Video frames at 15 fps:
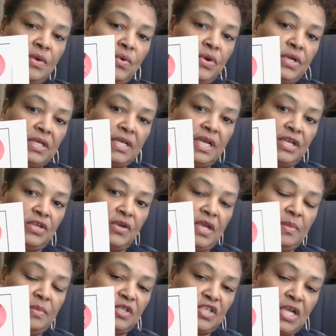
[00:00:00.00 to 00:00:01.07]
or to cut your
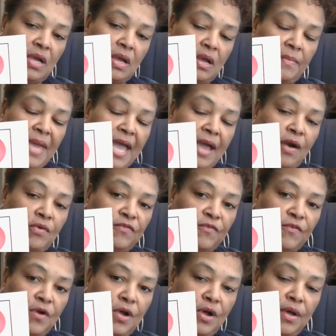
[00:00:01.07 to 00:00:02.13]
image um, out
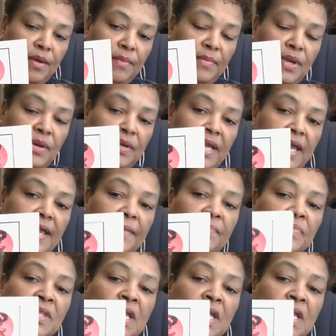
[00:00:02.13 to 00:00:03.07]
from, okay?